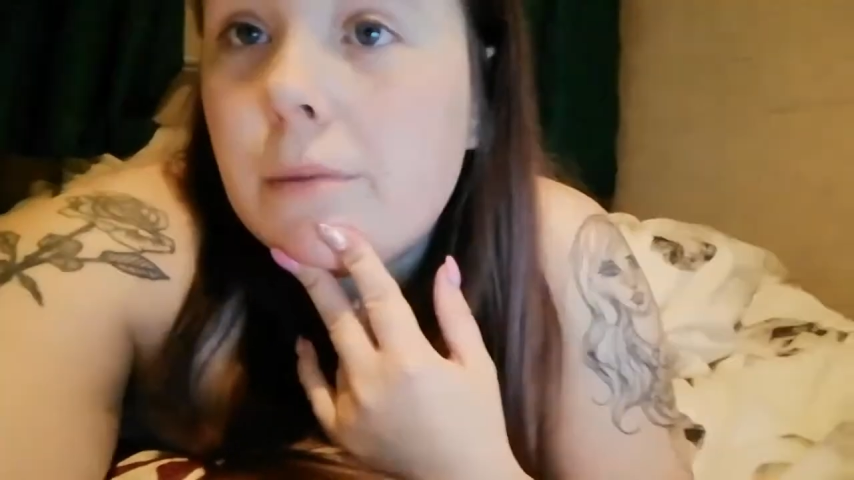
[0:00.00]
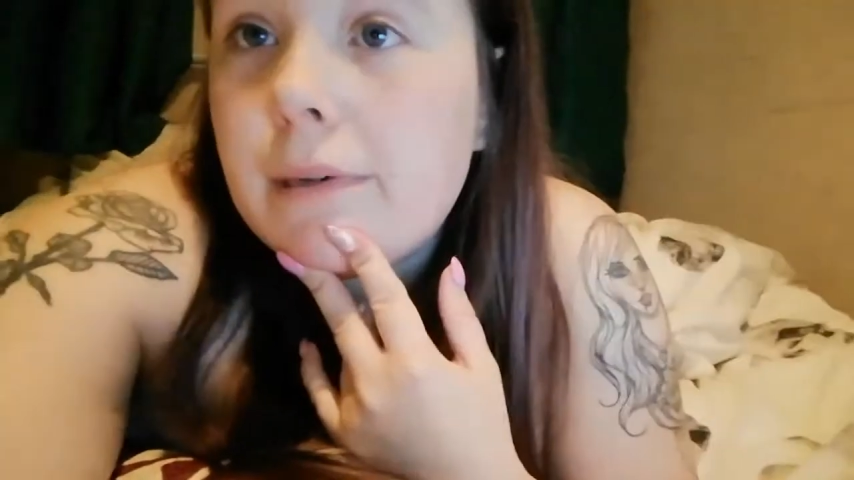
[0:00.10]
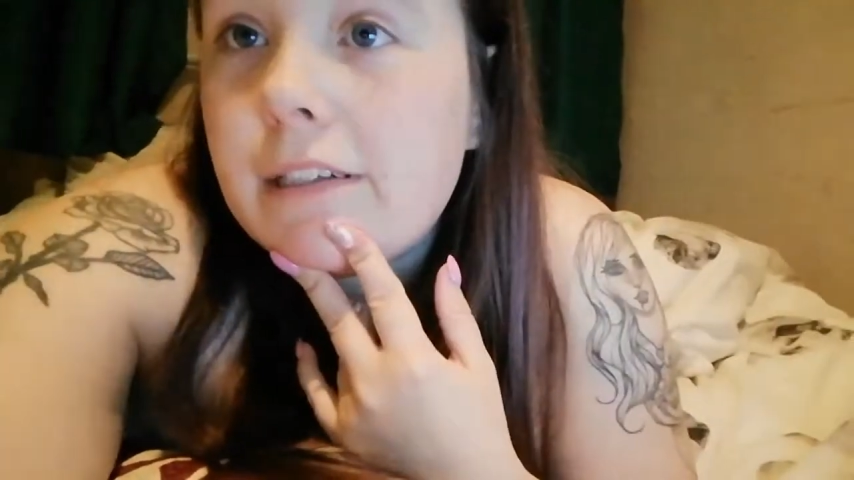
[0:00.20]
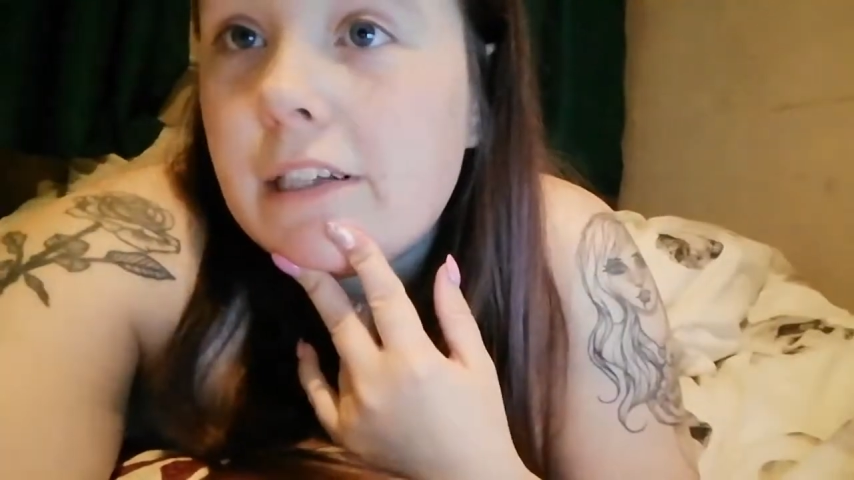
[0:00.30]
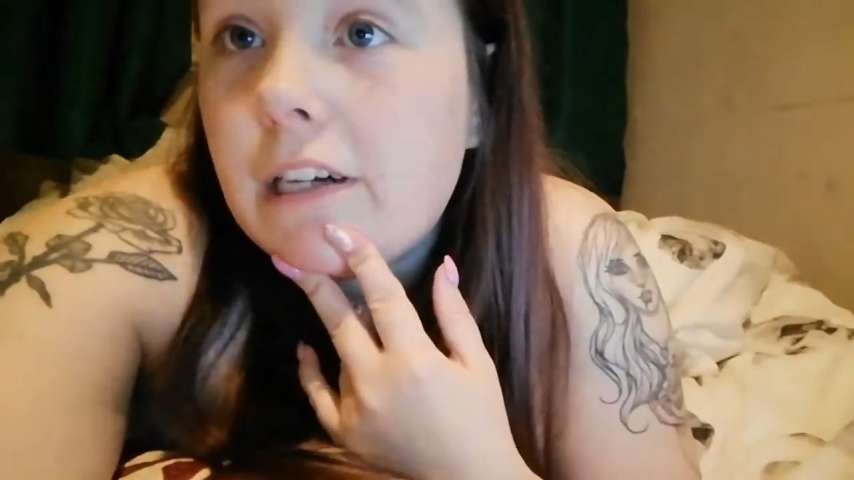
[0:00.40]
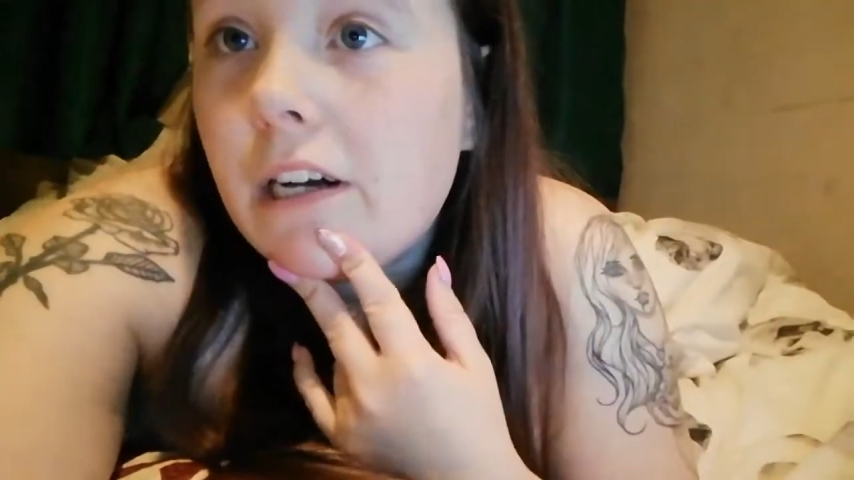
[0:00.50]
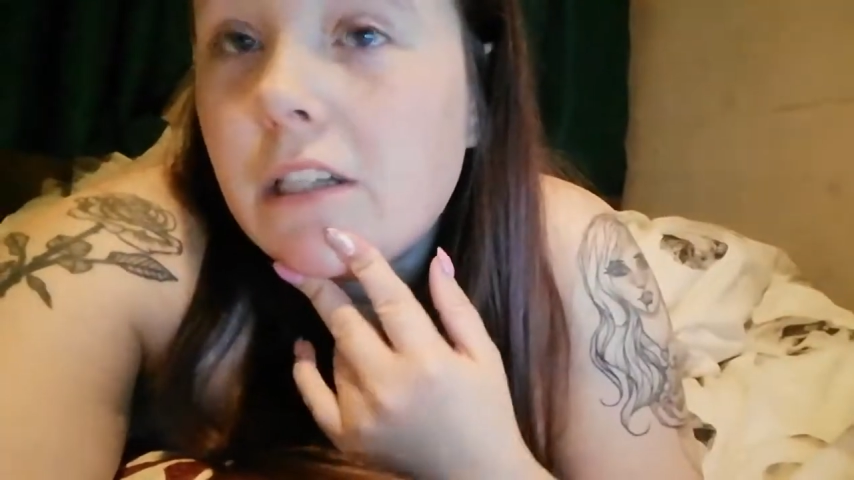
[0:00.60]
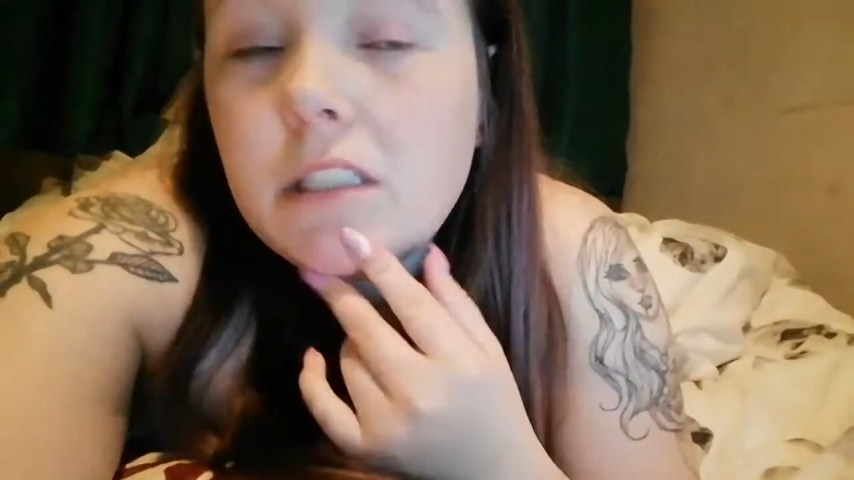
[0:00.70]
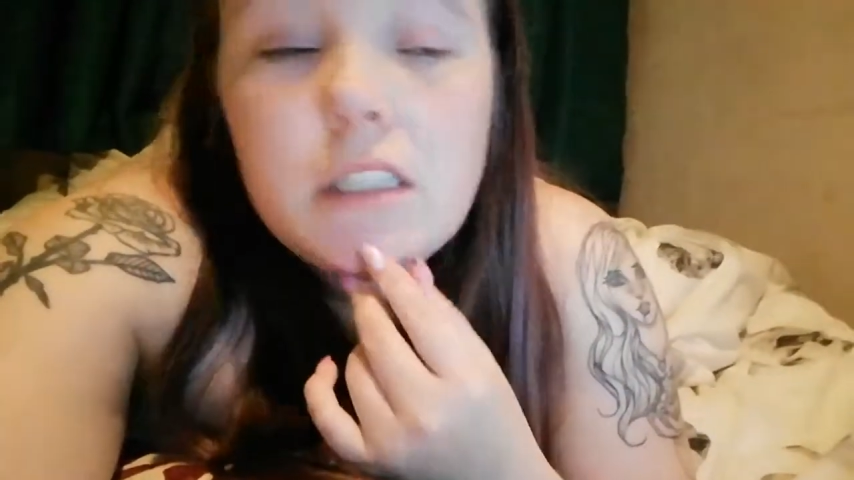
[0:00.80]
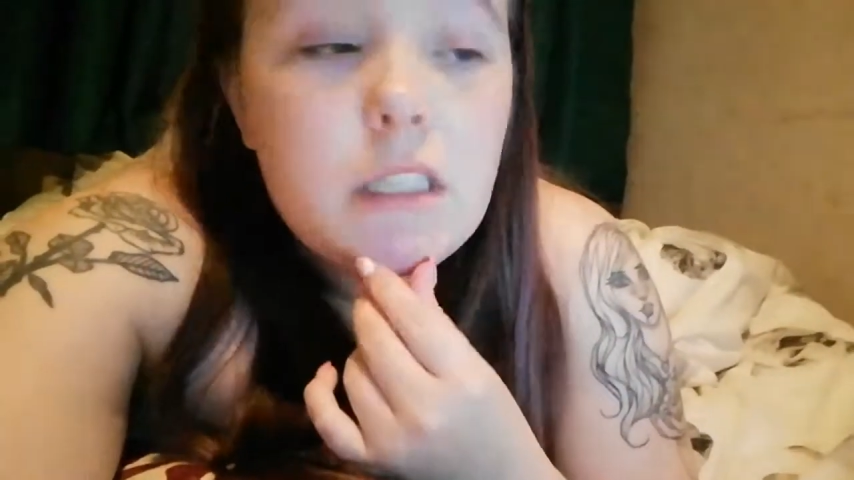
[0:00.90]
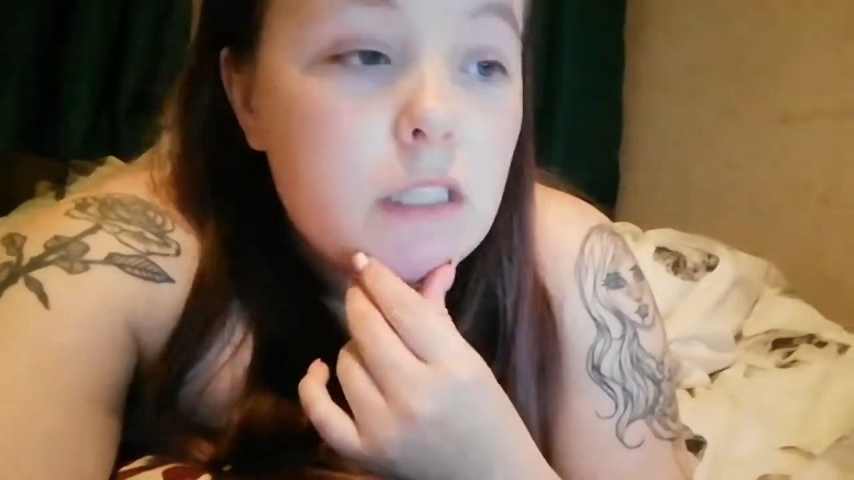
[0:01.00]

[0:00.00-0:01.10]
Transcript: go by the car.